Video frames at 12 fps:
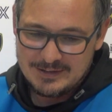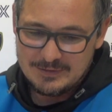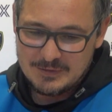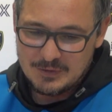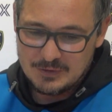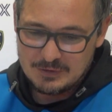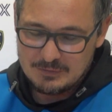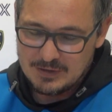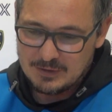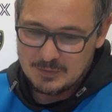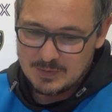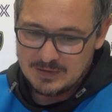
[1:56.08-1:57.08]
they've turned it
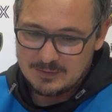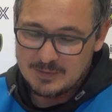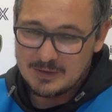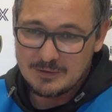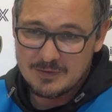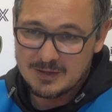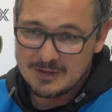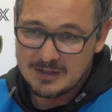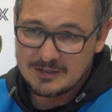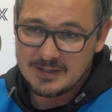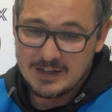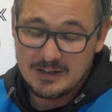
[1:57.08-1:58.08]
around. We had a
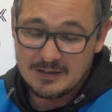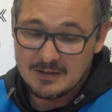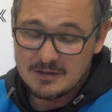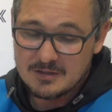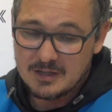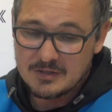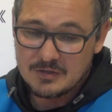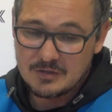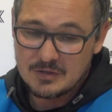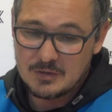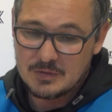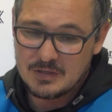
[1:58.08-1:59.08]
fantastic end of the session
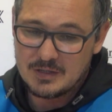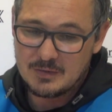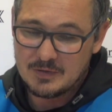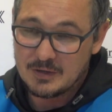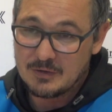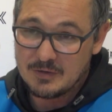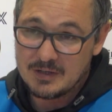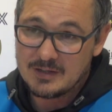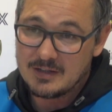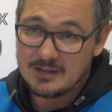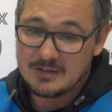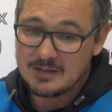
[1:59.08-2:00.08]
Tuesday. We've had a great
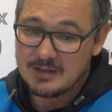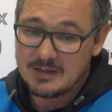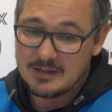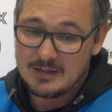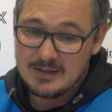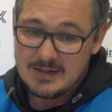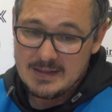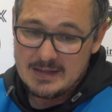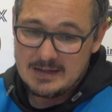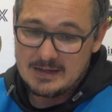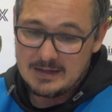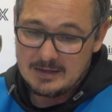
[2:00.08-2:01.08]
day today,
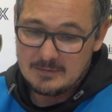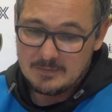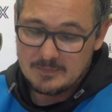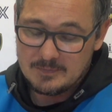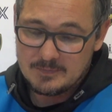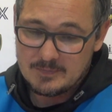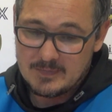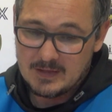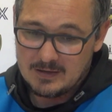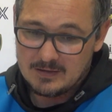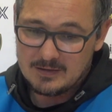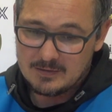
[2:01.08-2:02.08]
and
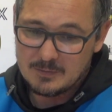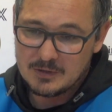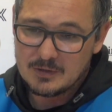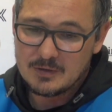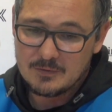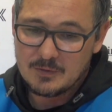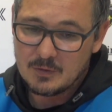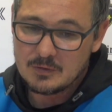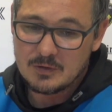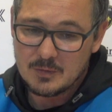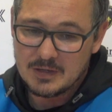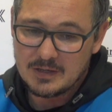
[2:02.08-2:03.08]
we're looking forward
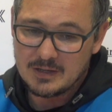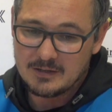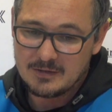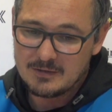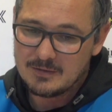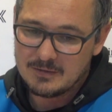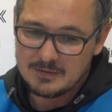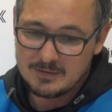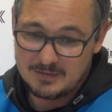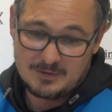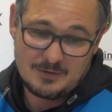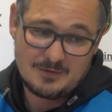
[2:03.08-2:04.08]
weekend. You know,
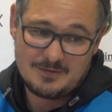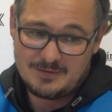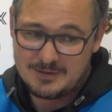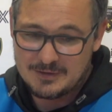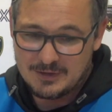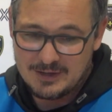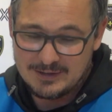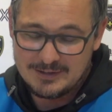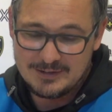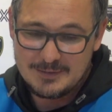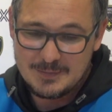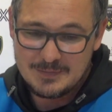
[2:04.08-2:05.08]
that's not
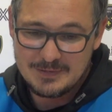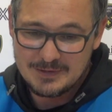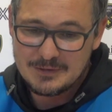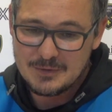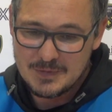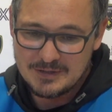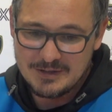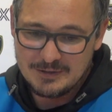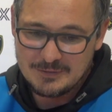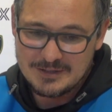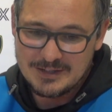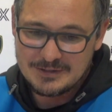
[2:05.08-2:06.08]
high. It's going to be
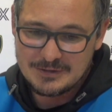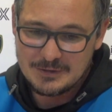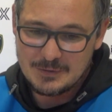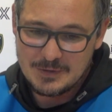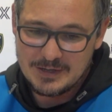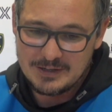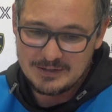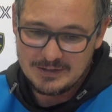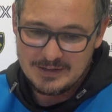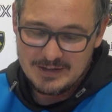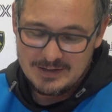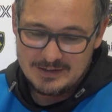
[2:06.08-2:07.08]
tough. It's Leinster away,
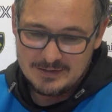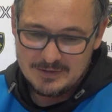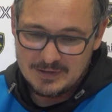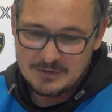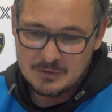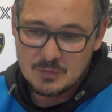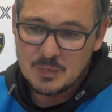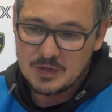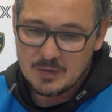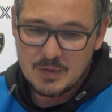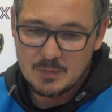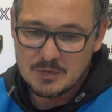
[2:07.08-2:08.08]
and things do play
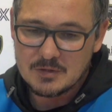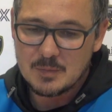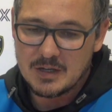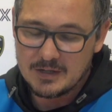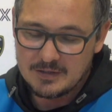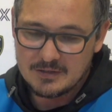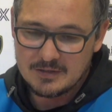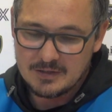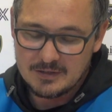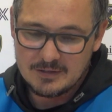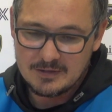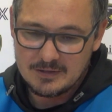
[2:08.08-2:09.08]
on people's minds.
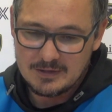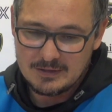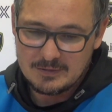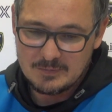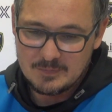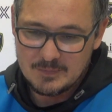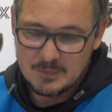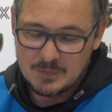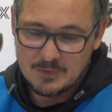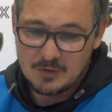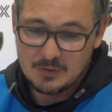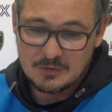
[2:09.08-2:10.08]
And
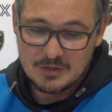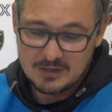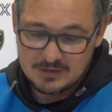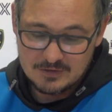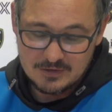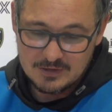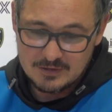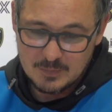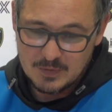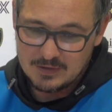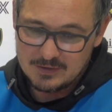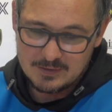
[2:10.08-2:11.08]
we've got our own challenges,
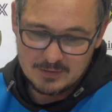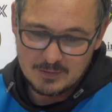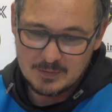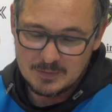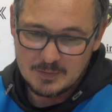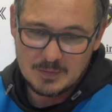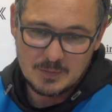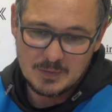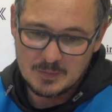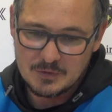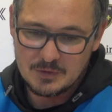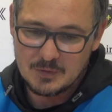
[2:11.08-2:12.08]
but
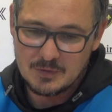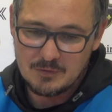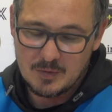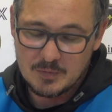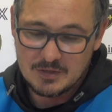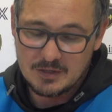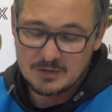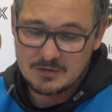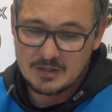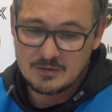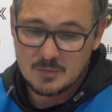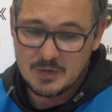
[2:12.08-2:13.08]
I'm sure we'll represent
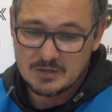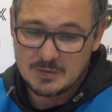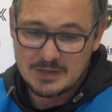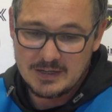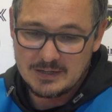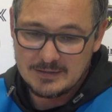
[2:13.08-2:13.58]
ourselves the best we can.